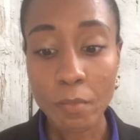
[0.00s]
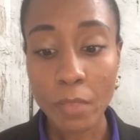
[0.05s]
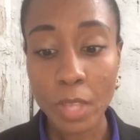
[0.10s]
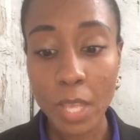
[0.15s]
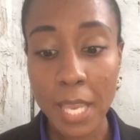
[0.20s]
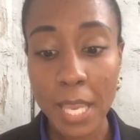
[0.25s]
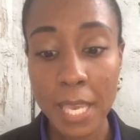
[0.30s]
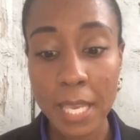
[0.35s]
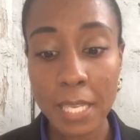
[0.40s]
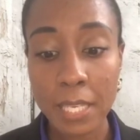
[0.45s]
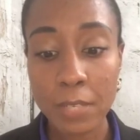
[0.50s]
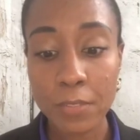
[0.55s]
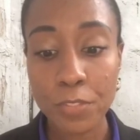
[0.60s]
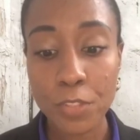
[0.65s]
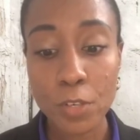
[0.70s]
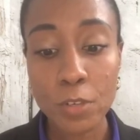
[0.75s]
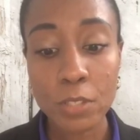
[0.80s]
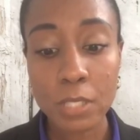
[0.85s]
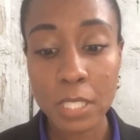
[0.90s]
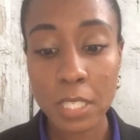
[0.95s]
And
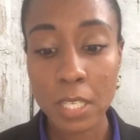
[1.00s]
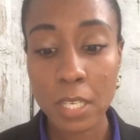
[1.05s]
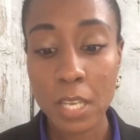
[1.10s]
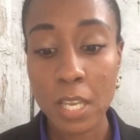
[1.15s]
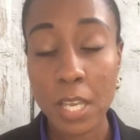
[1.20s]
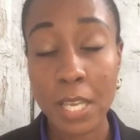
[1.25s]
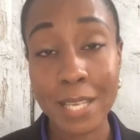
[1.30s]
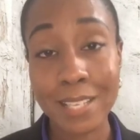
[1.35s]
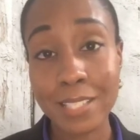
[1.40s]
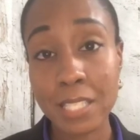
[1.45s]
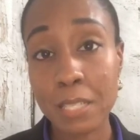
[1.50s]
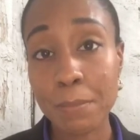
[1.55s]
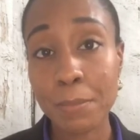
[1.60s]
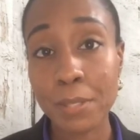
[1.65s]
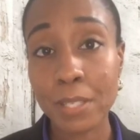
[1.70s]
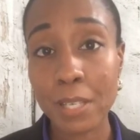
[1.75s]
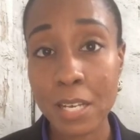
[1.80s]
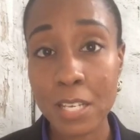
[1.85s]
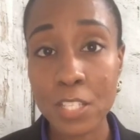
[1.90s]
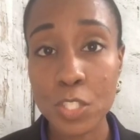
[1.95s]
thirdly, is it
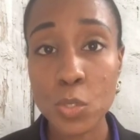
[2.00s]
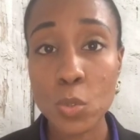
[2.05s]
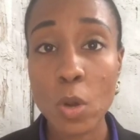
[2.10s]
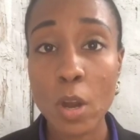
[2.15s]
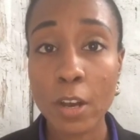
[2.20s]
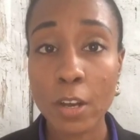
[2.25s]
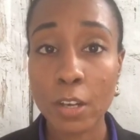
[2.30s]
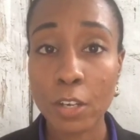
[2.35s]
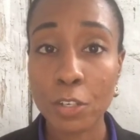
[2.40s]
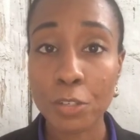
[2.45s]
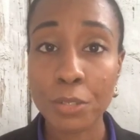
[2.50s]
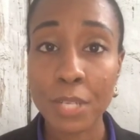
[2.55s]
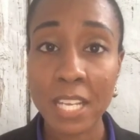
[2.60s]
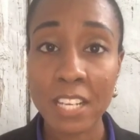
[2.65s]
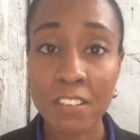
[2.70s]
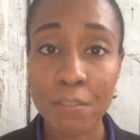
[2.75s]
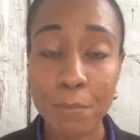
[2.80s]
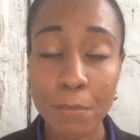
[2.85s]
because you are a creative